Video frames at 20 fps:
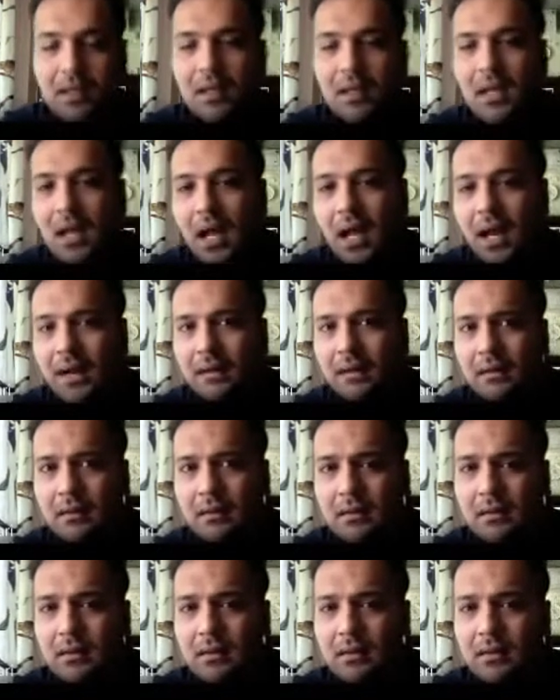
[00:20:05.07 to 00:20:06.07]

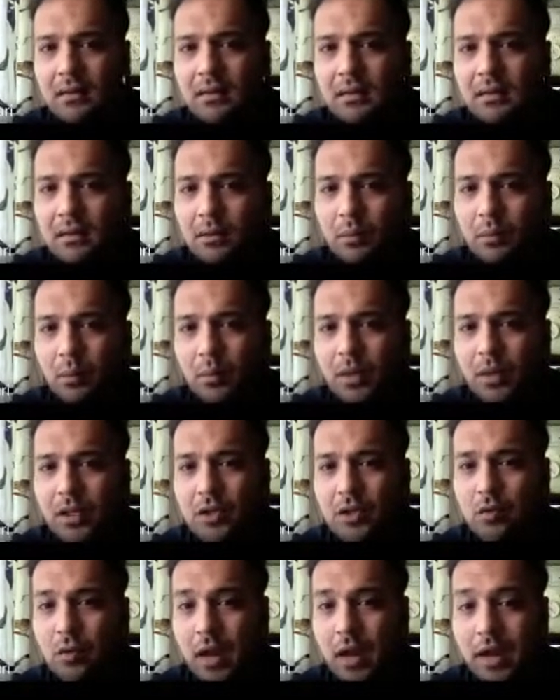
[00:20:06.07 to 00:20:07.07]
And when
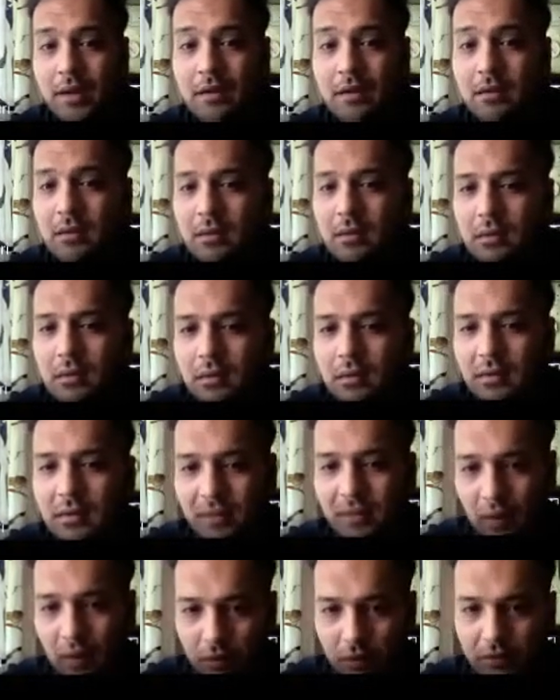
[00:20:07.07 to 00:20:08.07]
you enter this
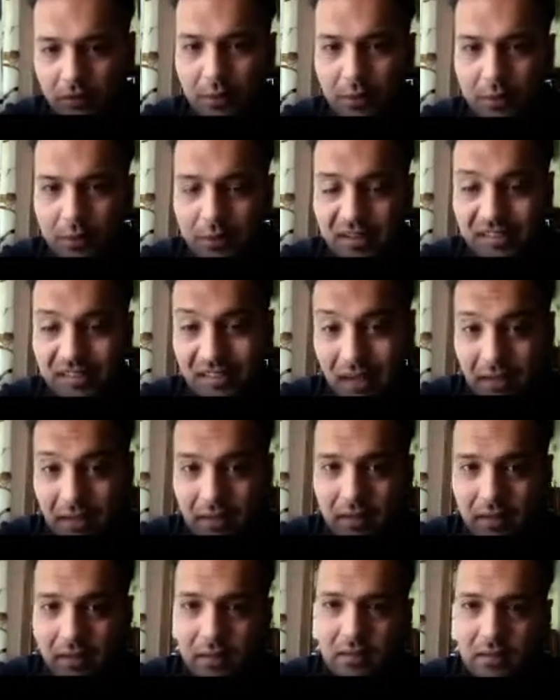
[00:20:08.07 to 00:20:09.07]
house where we're
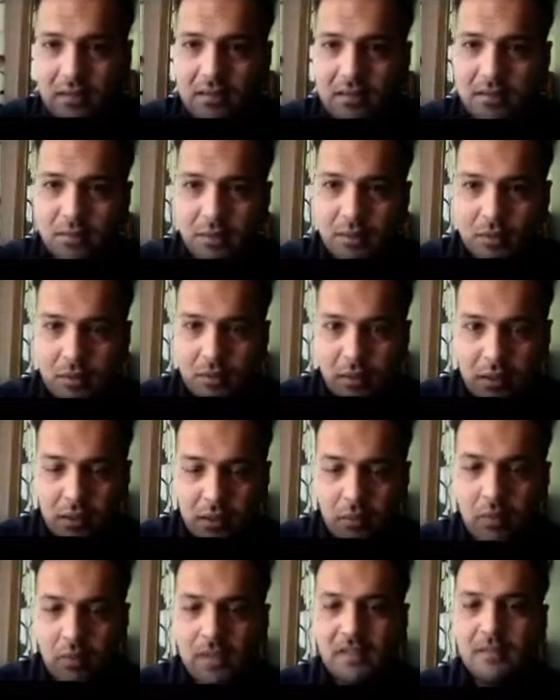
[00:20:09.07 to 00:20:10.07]
standing is where you get the
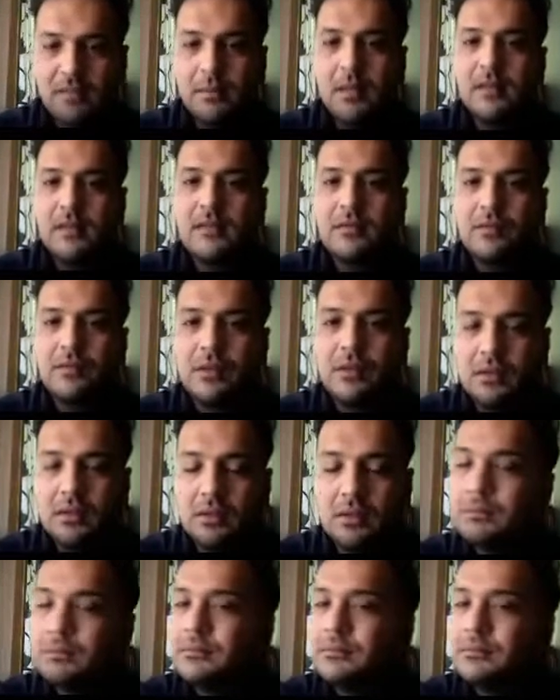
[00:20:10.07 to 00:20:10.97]
whole expanse of the,